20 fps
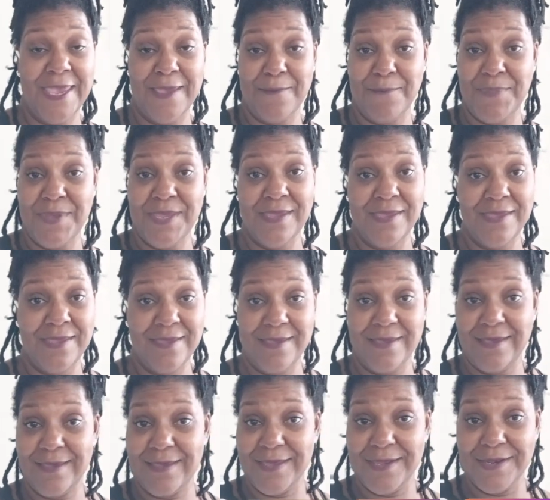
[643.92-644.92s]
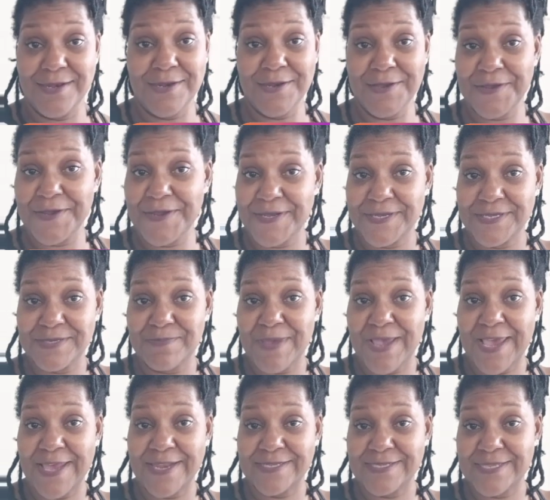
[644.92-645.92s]
can't be near
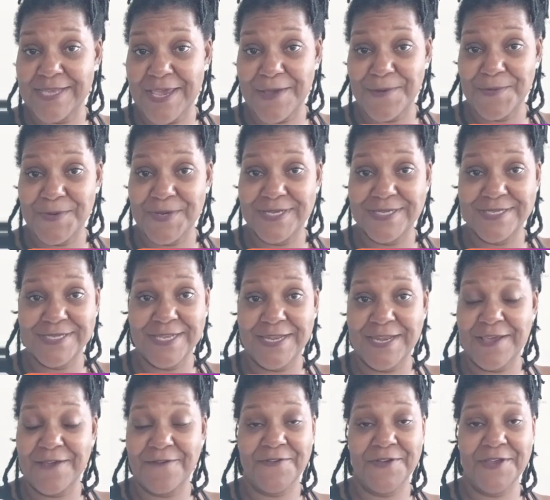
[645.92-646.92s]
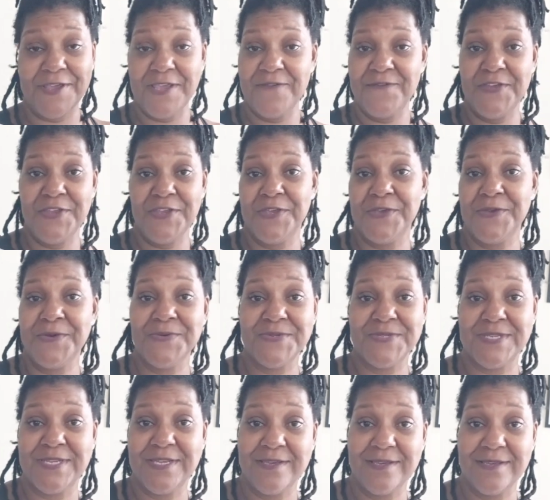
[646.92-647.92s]
as bad as that was and never
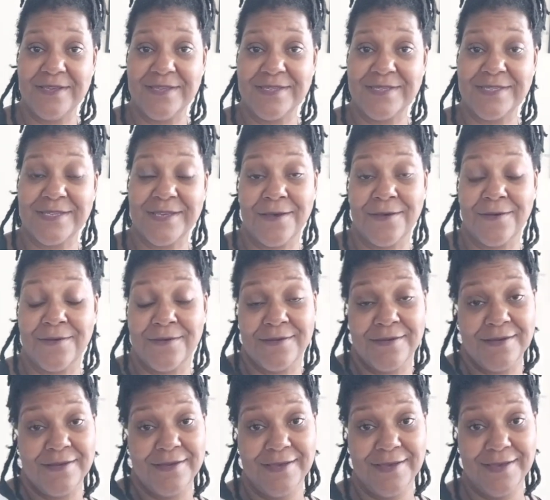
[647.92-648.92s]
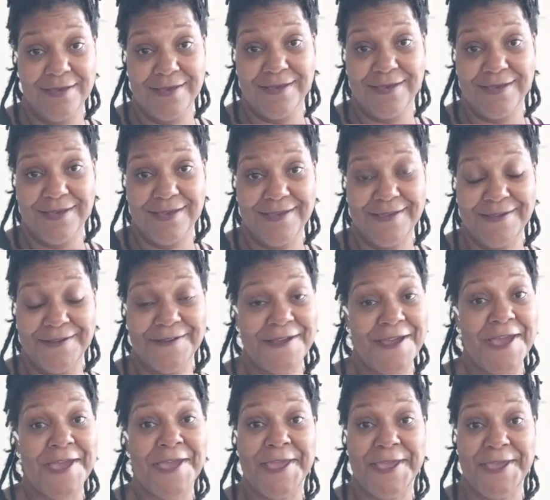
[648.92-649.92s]
even used it. So
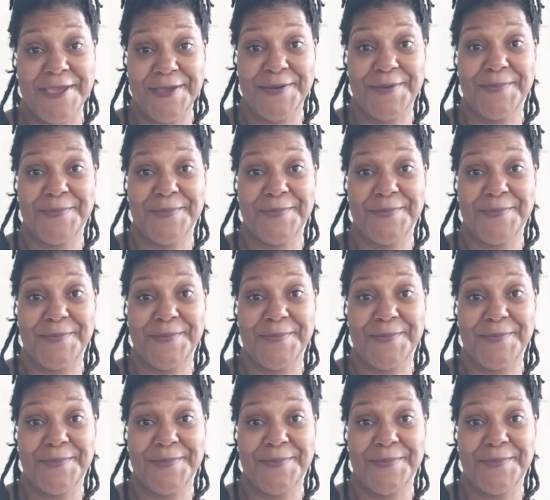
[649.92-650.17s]
here I